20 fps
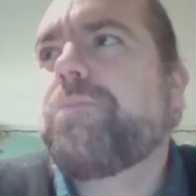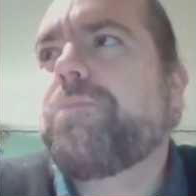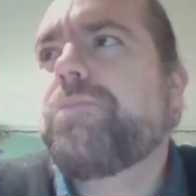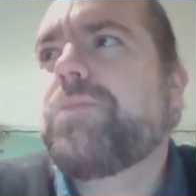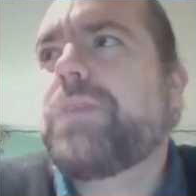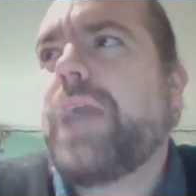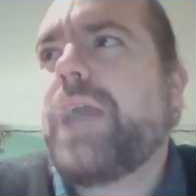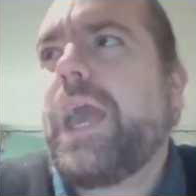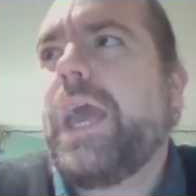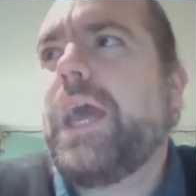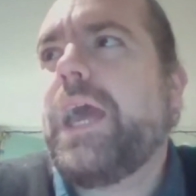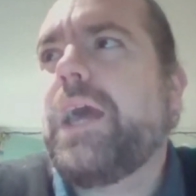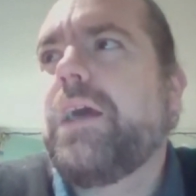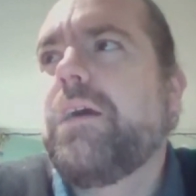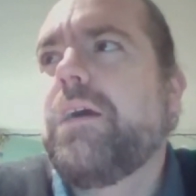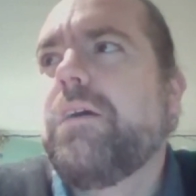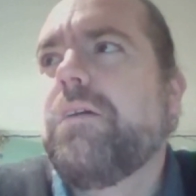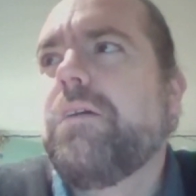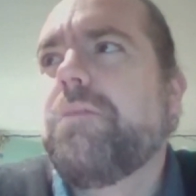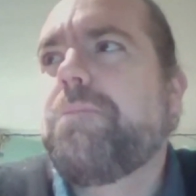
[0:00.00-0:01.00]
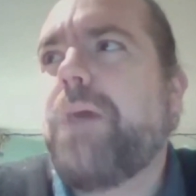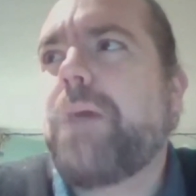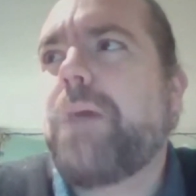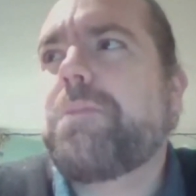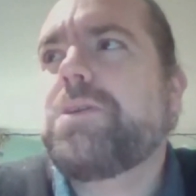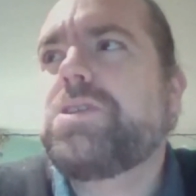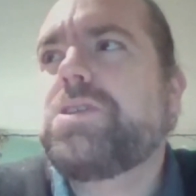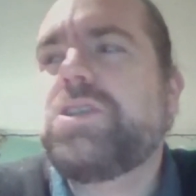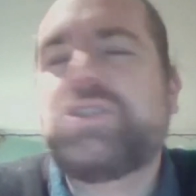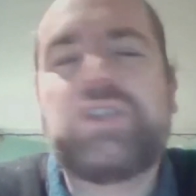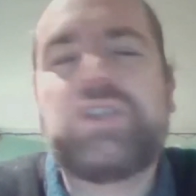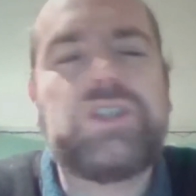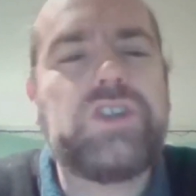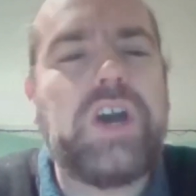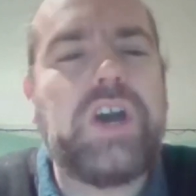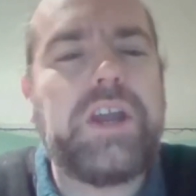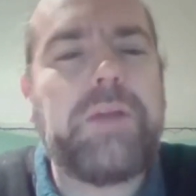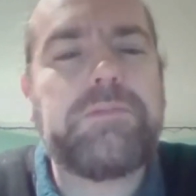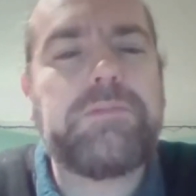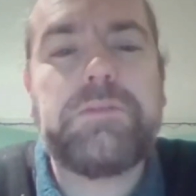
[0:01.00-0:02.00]
get publishers to
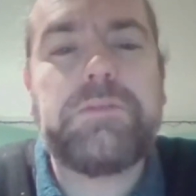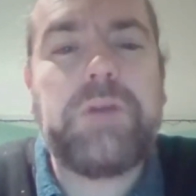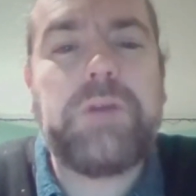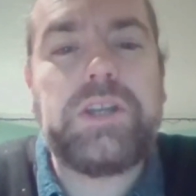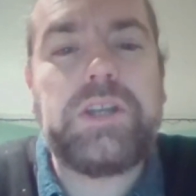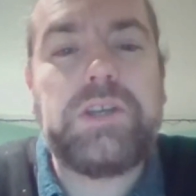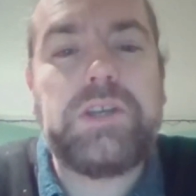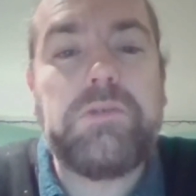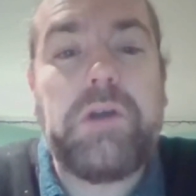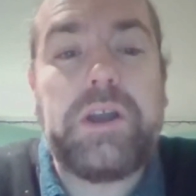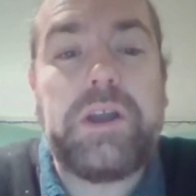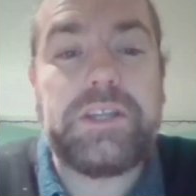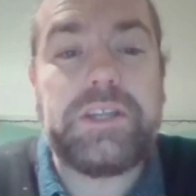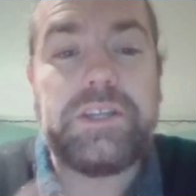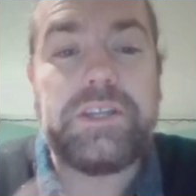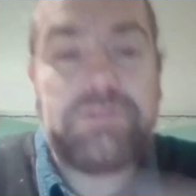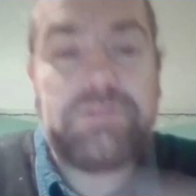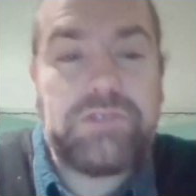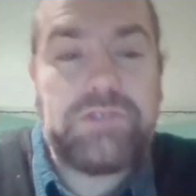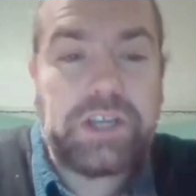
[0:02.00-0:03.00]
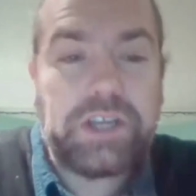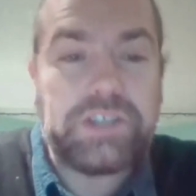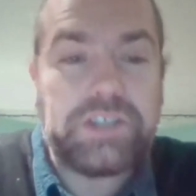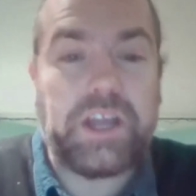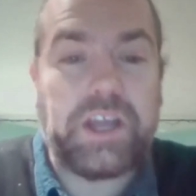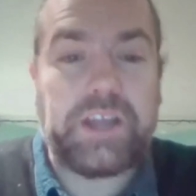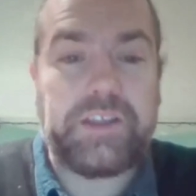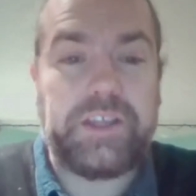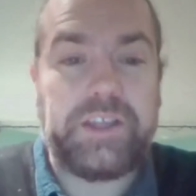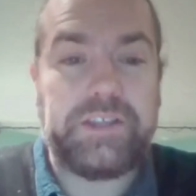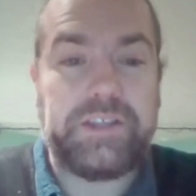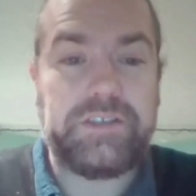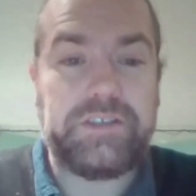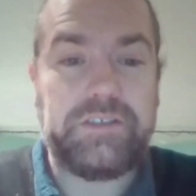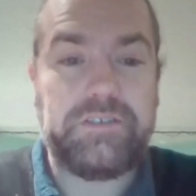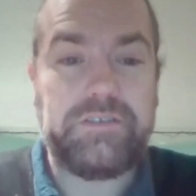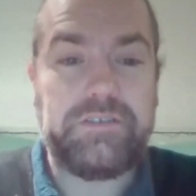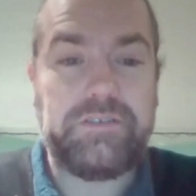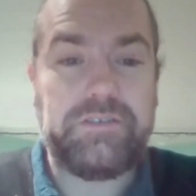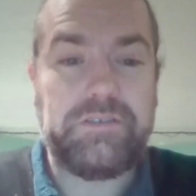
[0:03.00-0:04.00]
sign up to my new ideas just like this,
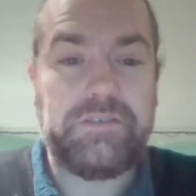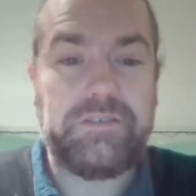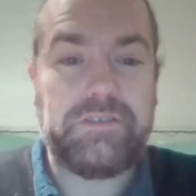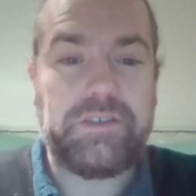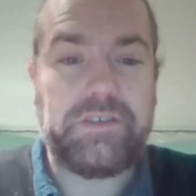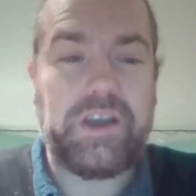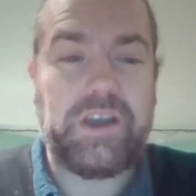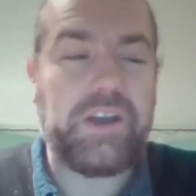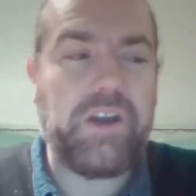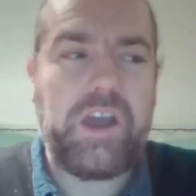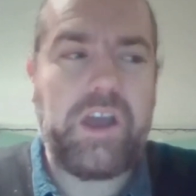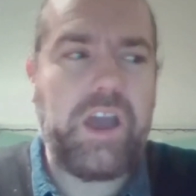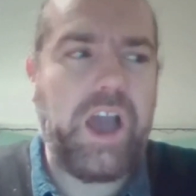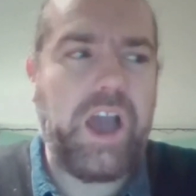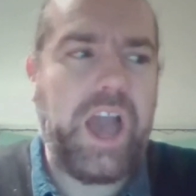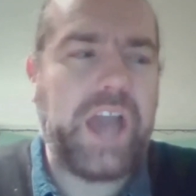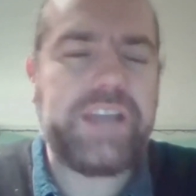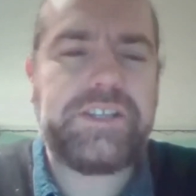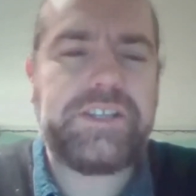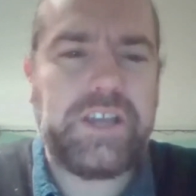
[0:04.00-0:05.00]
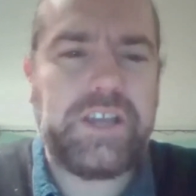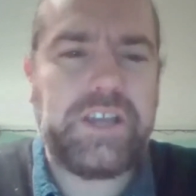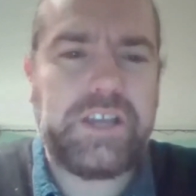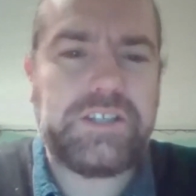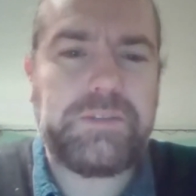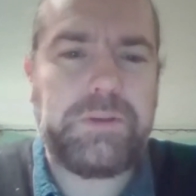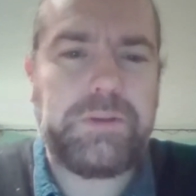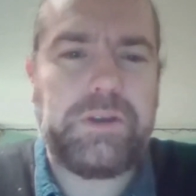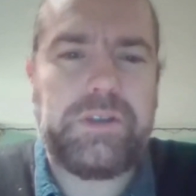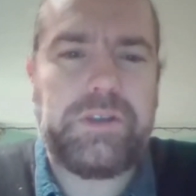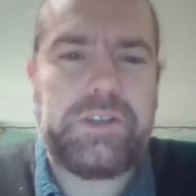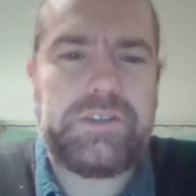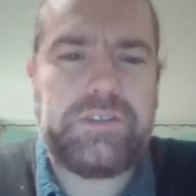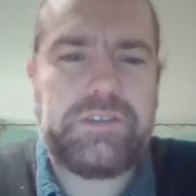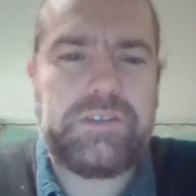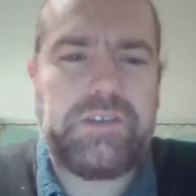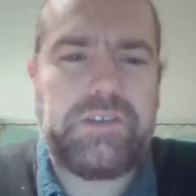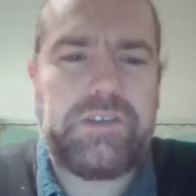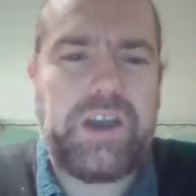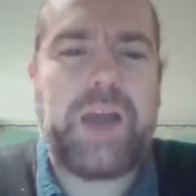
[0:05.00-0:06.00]
and I hate it, to be
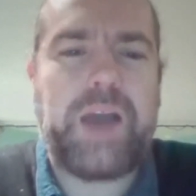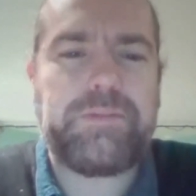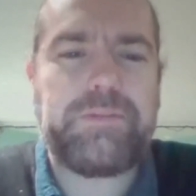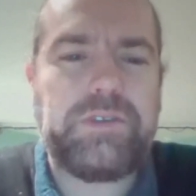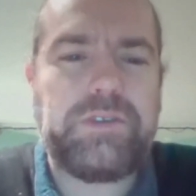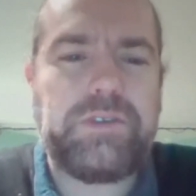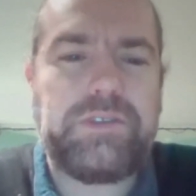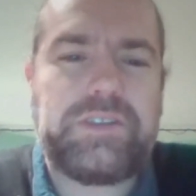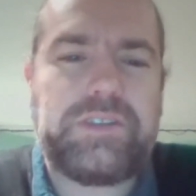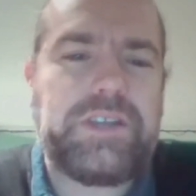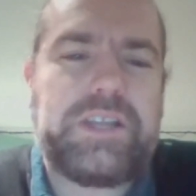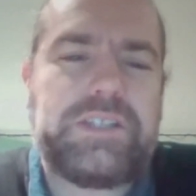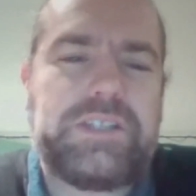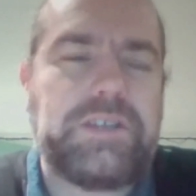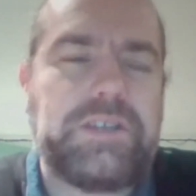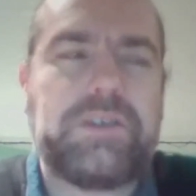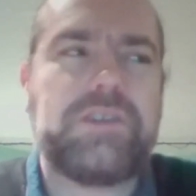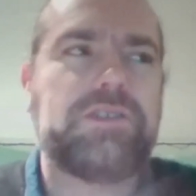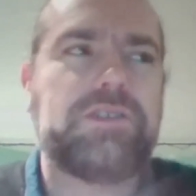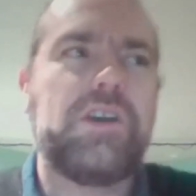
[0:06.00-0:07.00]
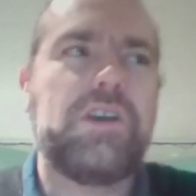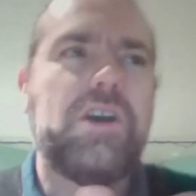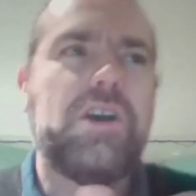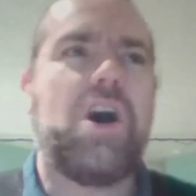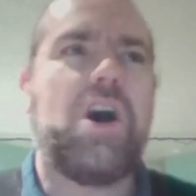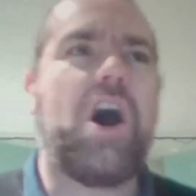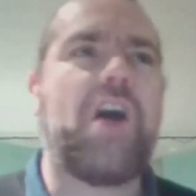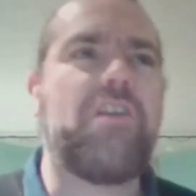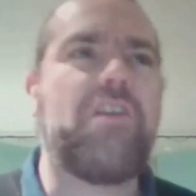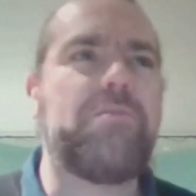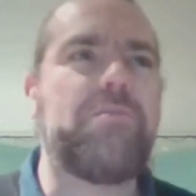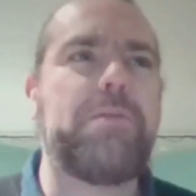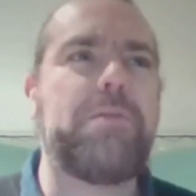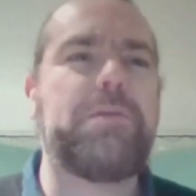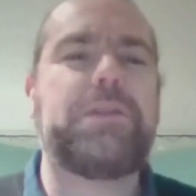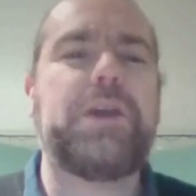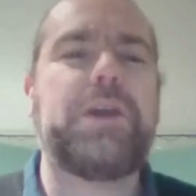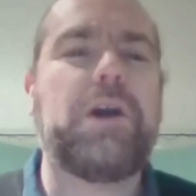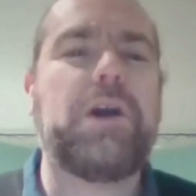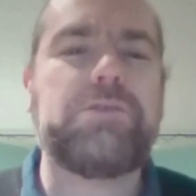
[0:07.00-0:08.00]
honest. I absolutely detest it, because I
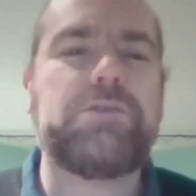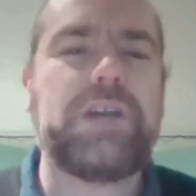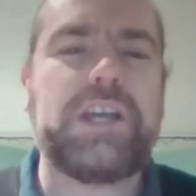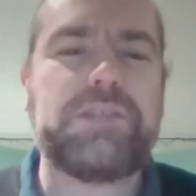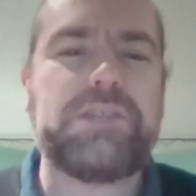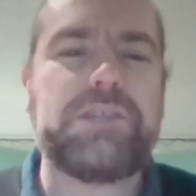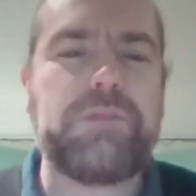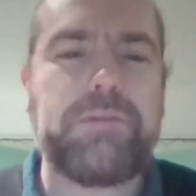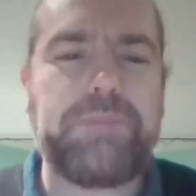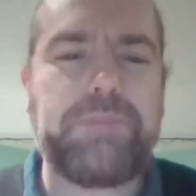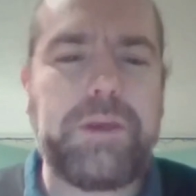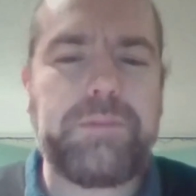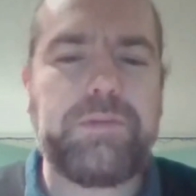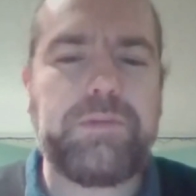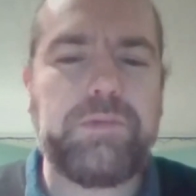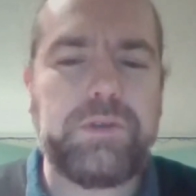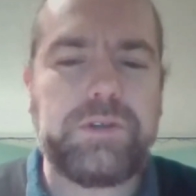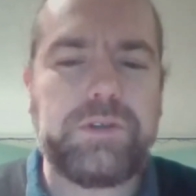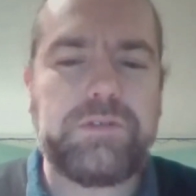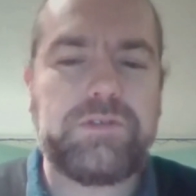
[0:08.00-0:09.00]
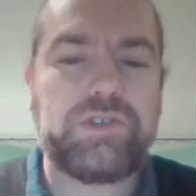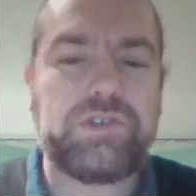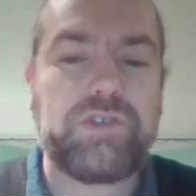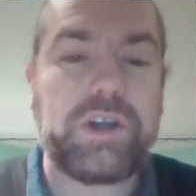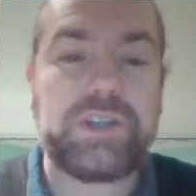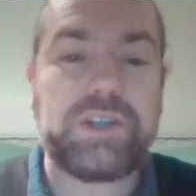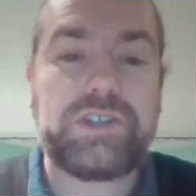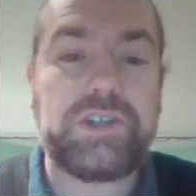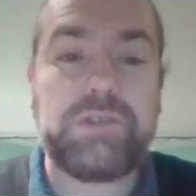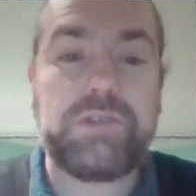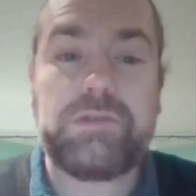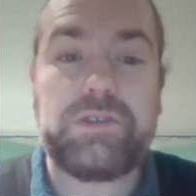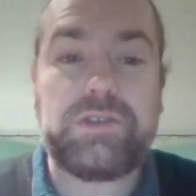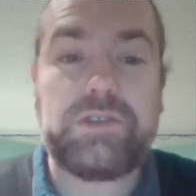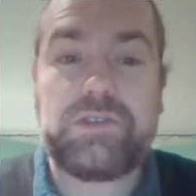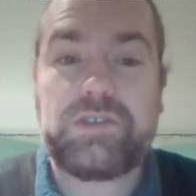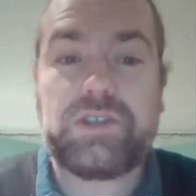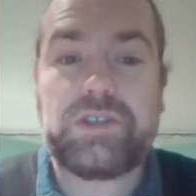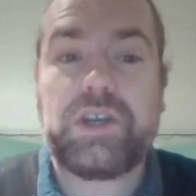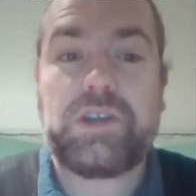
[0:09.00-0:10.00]
remember the old days when people would trust you and
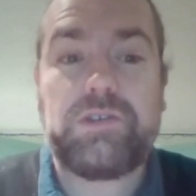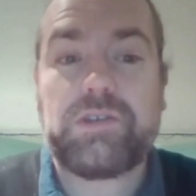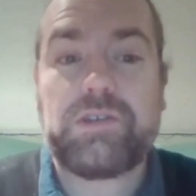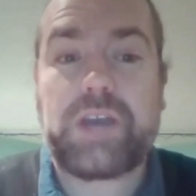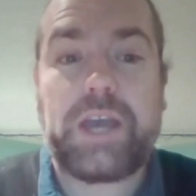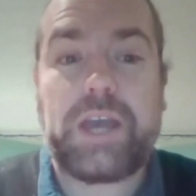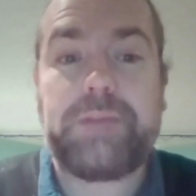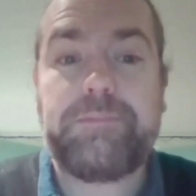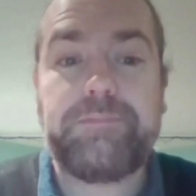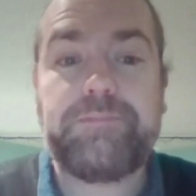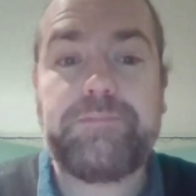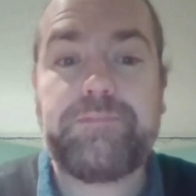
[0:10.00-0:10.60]
sign your game,